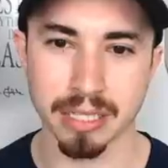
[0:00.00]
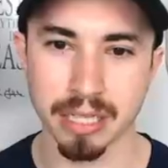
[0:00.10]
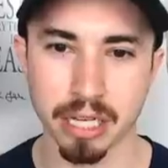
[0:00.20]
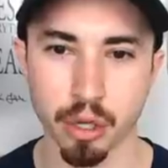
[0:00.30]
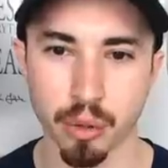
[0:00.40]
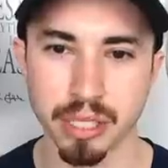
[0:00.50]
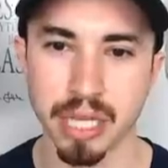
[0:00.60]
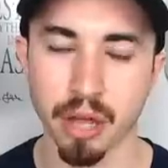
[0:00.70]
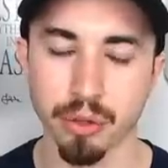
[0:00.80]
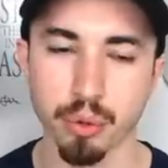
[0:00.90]
kind of going
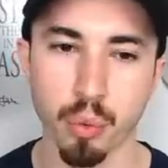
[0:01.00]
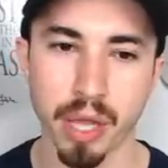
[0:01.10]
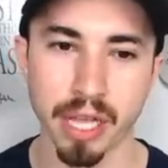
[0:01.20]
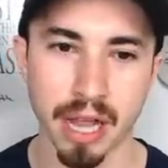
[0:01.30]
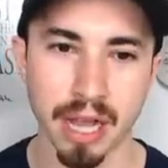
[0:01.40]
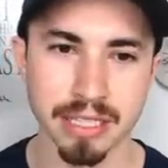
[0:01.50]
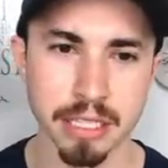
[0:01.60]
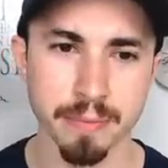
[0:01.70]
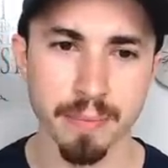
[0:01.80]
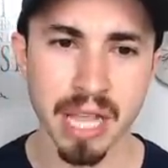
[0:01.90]
down through the weight
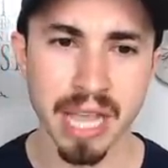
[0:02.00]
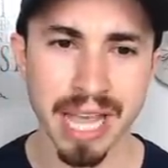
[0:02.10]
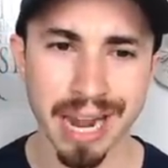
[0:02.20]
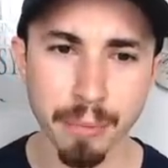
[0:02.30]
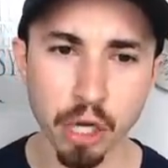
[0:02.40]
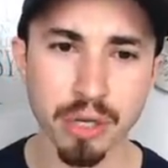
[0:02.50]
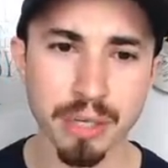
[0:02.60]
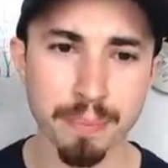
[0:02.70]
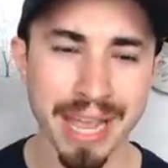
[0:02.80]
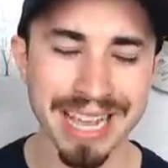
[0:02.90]
classes, and I'm not going
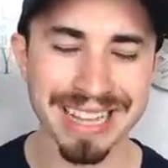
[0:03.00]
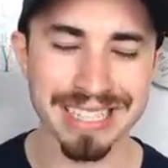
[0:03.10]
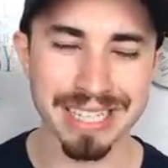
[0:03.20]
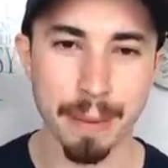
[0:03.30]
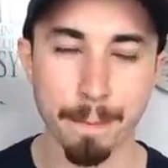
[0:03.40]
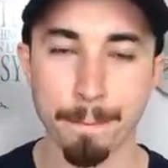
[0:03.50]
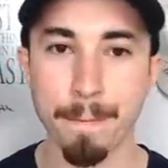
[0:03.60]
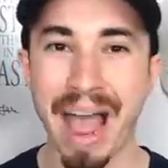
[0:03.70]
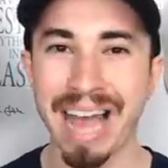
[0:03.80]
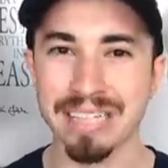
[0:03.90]
to make this a
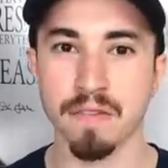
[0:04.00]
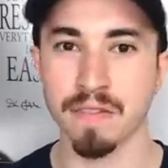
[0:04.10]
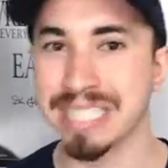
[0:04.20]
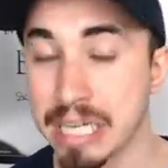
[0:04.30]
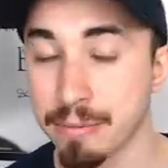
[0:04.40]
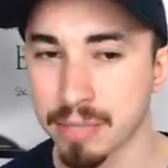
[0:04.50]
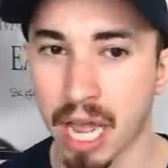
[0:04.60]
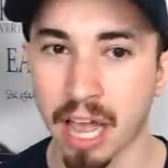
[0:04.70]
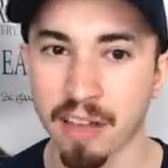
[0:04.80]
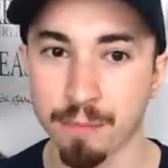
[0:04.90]
massive deep
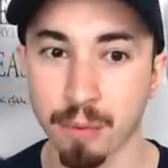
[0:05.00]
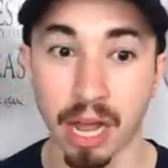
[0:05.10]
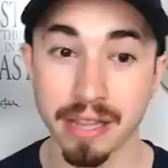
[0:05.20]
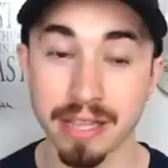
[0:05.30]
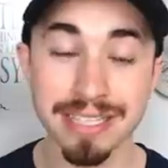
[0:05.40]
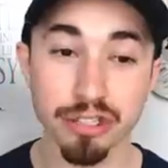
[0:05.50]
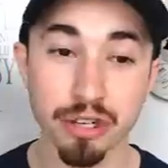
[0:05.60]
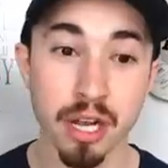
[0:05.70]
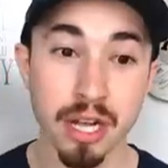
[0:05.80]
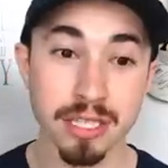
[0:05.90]
dive, but I, these
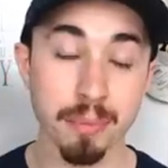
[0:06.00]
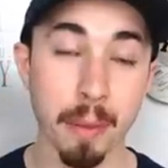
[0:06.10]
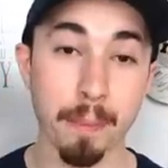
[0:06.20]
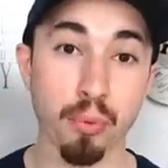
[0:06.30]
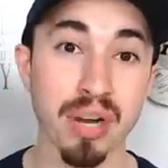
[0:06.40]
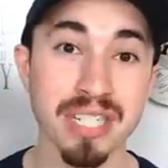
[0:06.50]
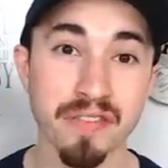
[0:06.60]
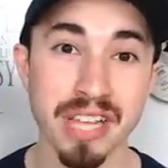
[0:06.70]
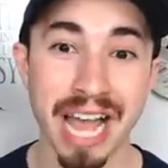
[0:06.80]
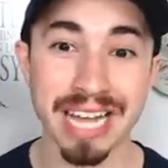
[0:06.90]
are some
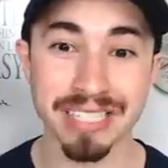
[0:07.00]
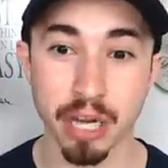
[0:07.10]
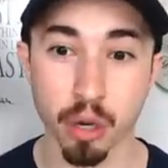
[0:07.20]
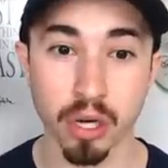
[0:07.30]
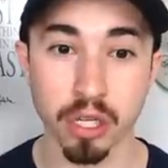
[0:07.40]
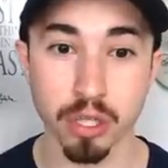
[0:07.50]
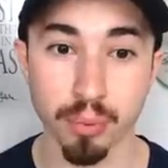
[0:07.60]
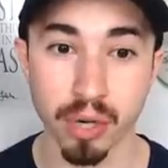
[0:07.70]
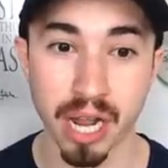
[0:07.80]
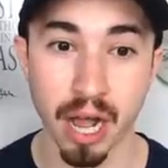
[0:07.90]
impressive guys that I wanted to
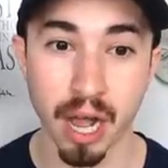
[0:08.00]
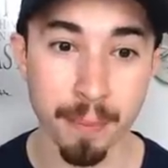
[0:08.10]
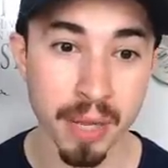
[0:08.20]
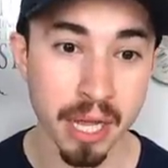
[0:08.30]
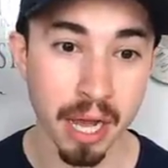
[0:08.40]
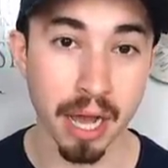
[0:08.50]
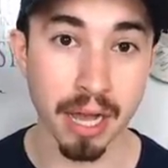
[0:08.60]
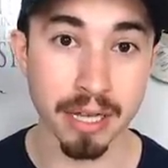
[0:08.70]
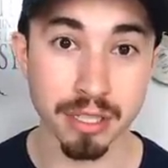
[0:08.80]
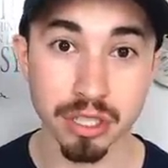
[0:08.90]
bring up
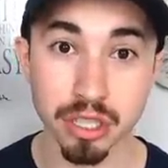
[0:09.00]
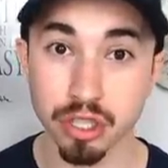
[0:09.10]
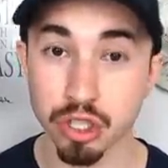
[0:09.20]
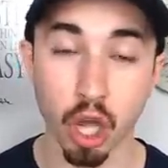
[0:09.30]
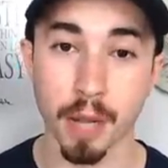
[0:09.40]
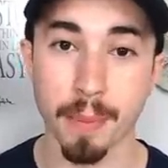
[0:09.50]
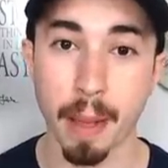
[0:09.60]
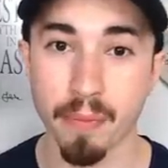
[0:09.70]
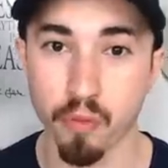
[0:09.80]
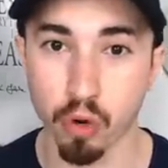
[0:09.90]
uh, just to talk
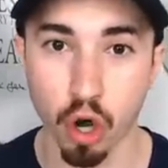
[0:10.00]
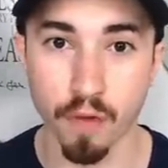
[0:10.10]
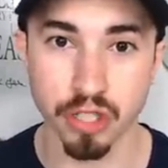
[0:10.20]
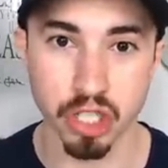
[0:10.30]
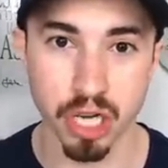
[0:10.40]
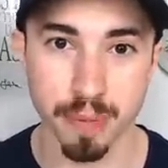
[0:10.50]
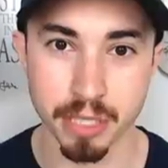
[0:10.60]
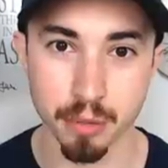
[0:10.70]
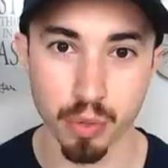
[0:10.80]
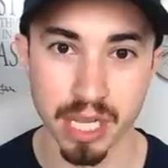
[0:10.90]
about before conference
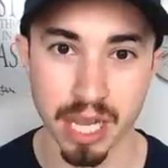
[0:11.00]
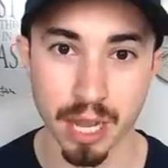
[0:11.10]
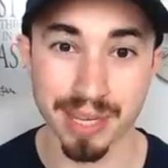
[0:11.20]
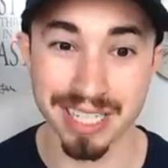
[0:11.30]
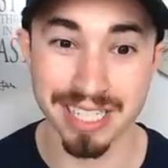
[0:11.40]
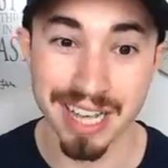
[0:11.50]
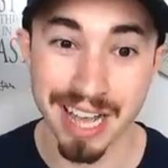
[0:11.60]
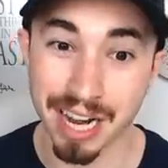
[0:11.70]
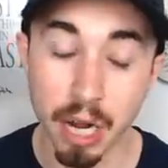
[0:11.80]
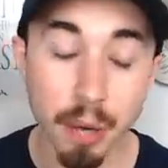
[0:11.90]
championship weekend because
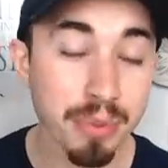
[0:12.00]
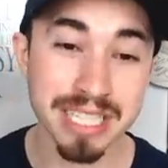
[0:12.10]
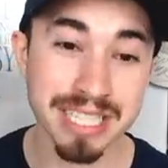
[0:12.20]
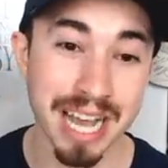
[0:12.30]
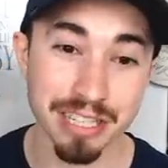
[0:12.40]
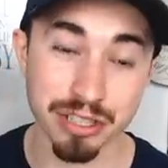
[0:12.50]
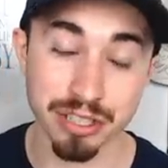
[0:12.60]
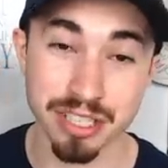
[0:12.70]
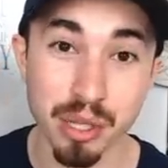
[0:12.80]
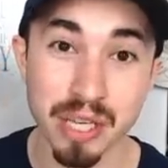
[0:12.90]
a couple of these guys are
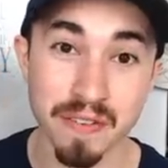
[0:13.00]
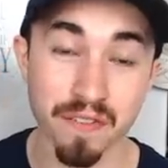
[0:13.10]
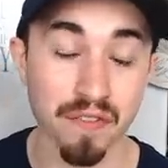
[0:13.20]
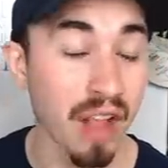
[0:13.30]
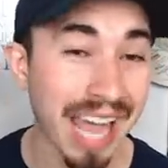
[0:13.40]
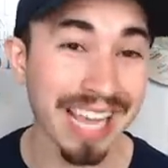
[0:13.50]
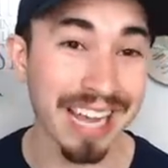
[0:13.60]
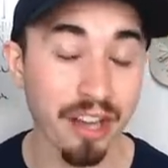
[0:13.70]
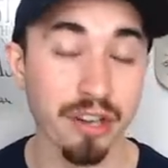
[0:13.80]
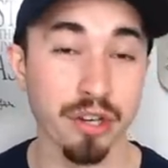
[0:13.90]
still even flying
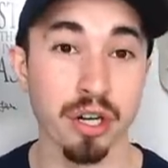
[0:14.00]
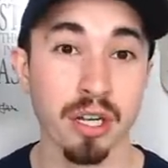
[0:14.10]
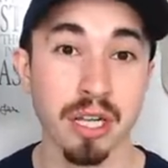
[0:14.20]
under